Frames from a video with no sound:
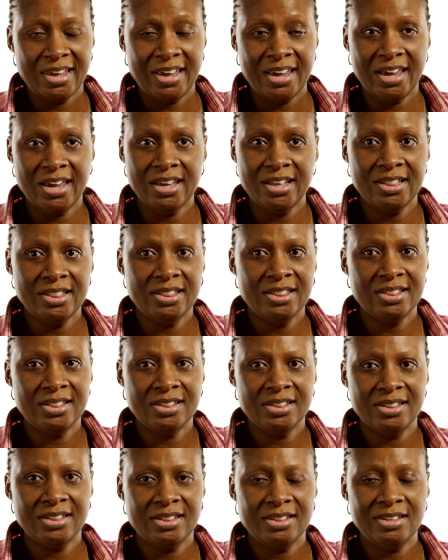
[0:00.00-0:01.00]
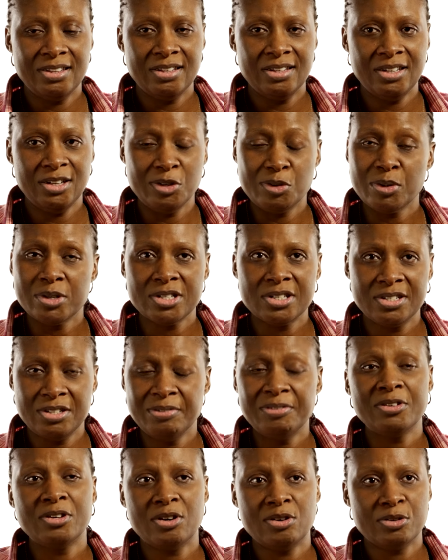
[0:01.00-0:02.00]
And it was
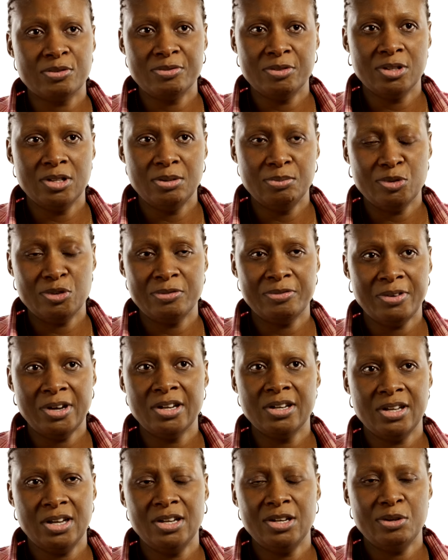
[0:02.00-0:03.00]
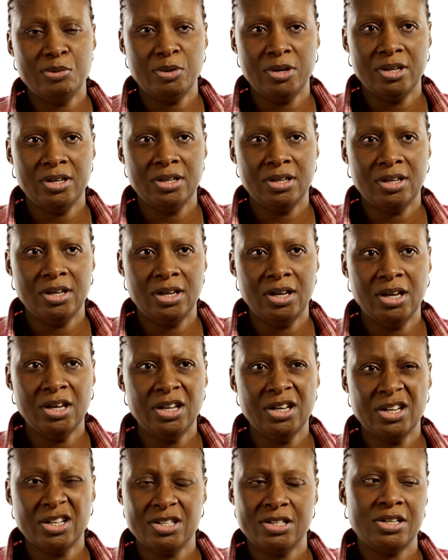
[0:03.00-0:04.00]
difficult for them to find anywhere.
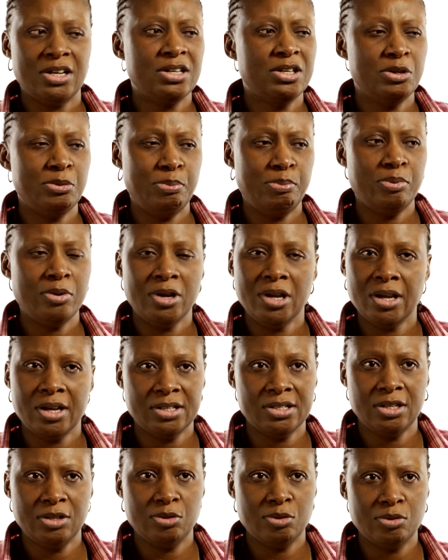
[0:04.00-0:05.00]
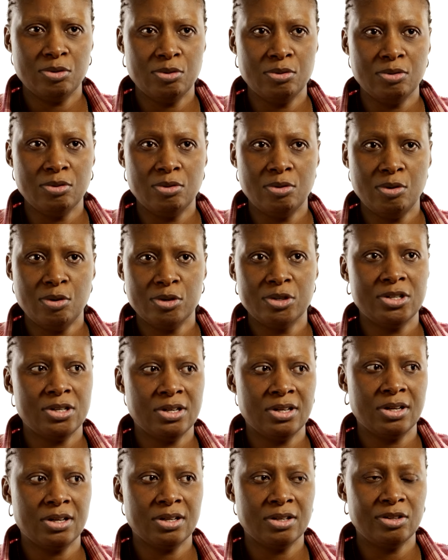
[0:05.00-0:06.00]
And I started praying. I said,
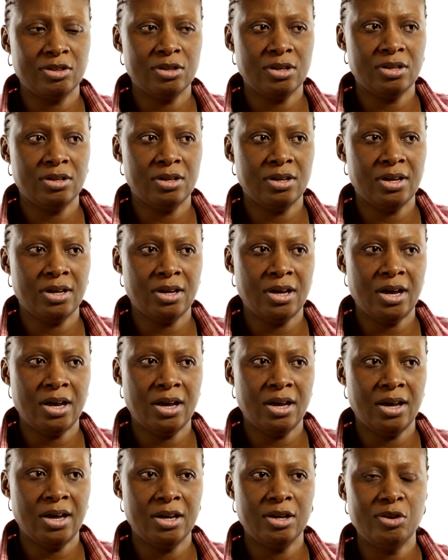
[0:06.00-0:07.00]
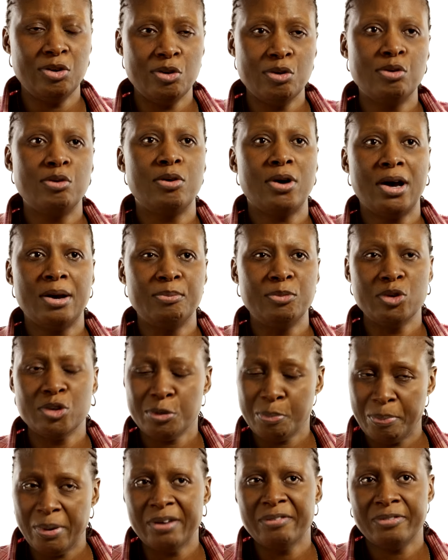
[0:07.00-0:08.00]
God, I know I'm
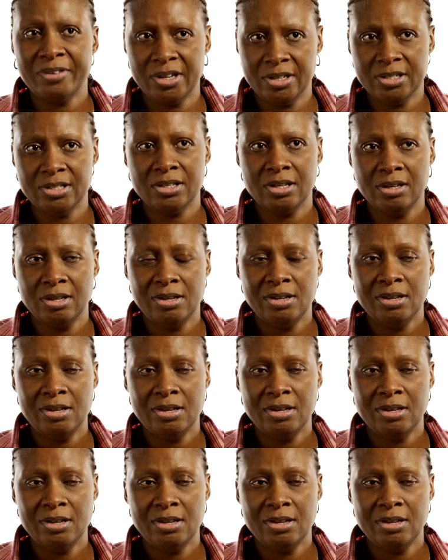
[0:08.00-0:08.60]
not perfect,